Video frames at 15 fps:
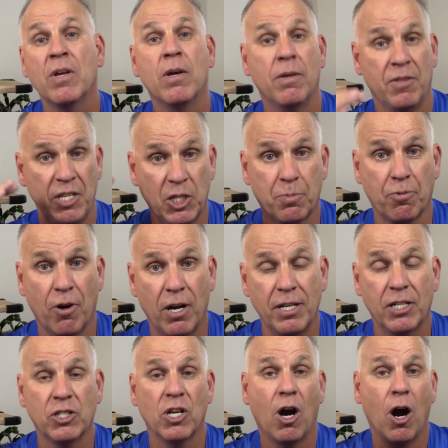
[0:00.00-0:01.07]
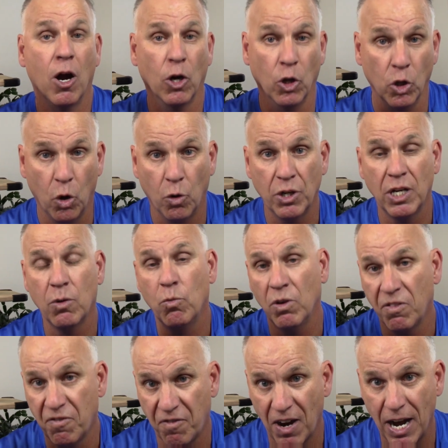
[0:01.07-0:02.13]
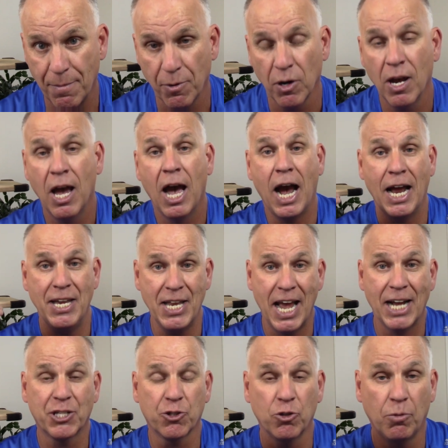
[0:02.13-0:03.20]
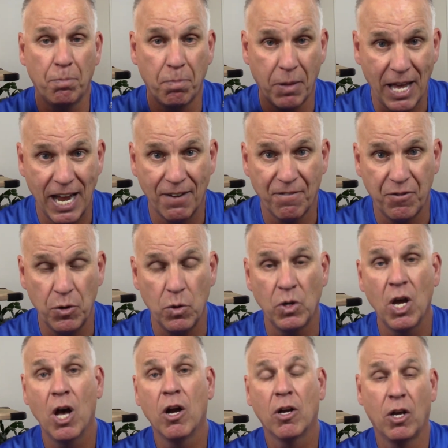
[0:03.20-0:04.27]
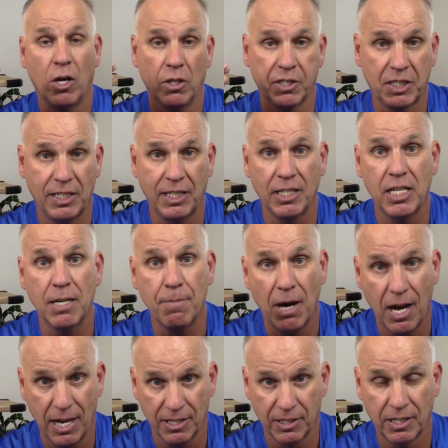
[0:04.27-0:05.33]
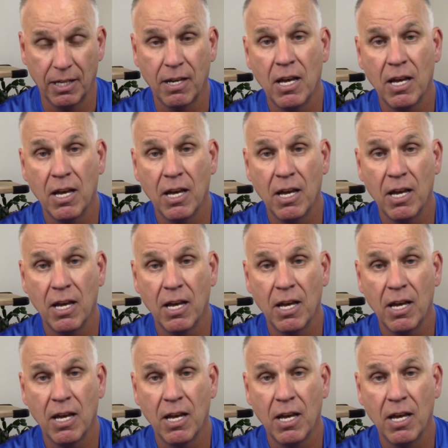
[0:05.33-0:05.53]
These products are loaded with fiber, a natural plant food called psyllium husk.